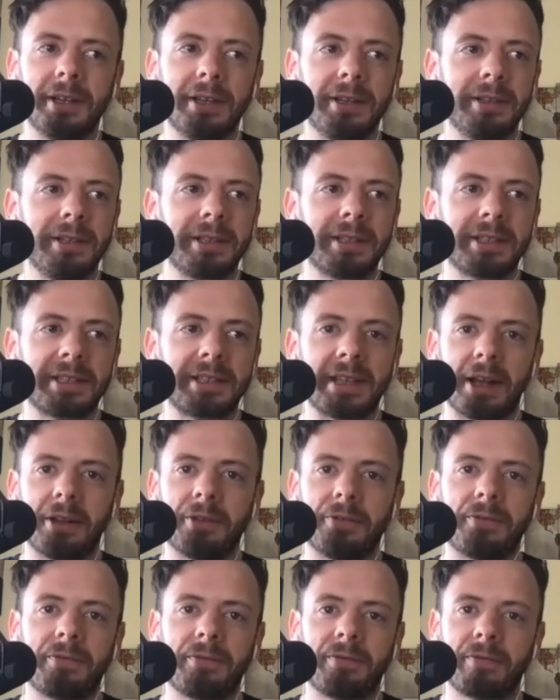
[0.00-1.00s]
and
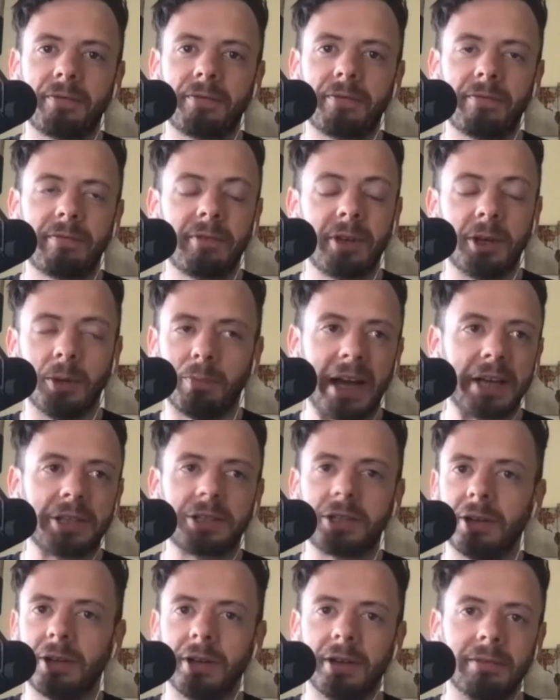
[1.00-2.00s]

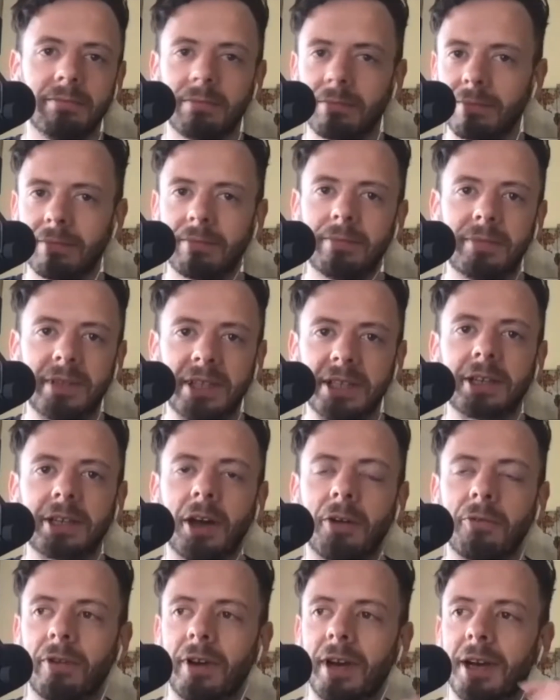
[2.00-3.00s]
self-compassionate
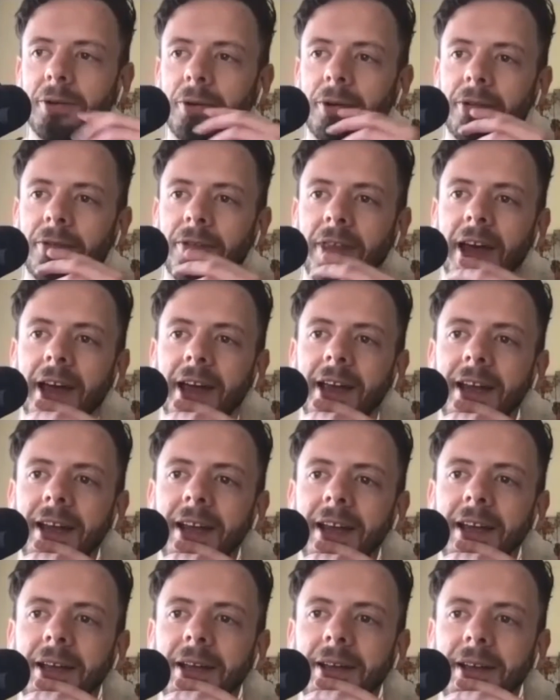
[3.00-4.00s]
discovery and all of that.
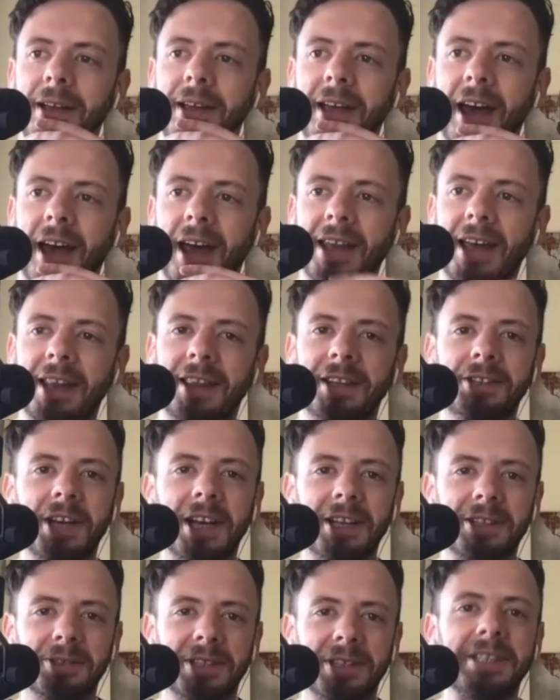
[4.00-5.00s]
And then the
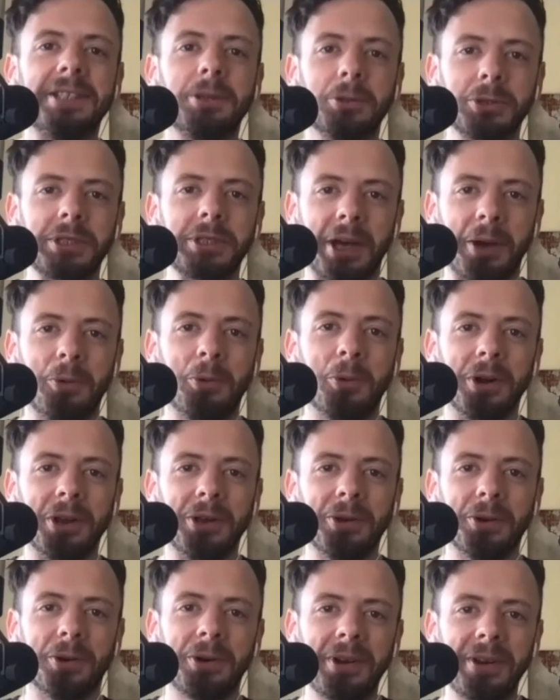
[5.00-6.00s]
gentleness is also what
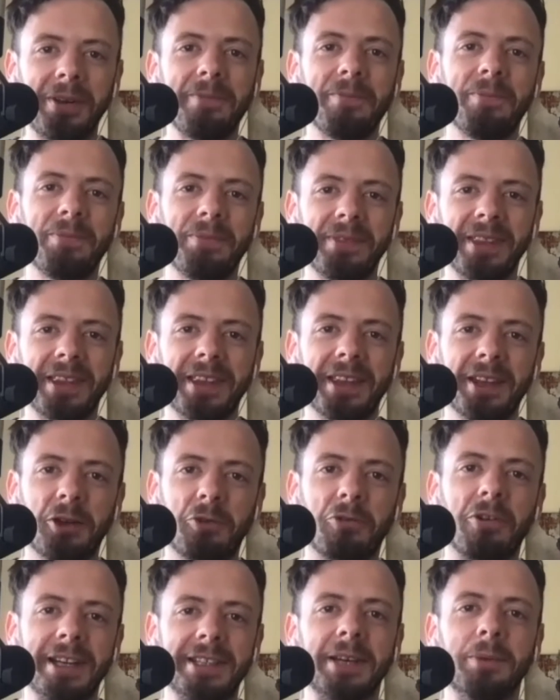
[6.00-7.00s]
you're
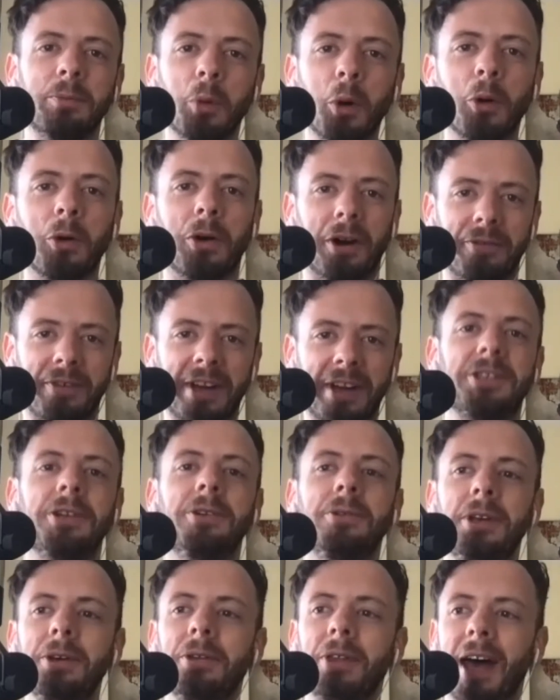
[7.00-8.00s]
creating more of as
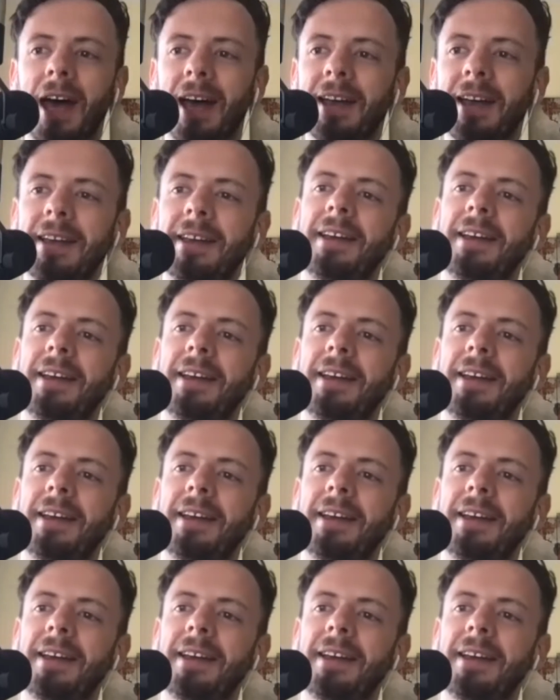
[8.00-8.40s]
you do that.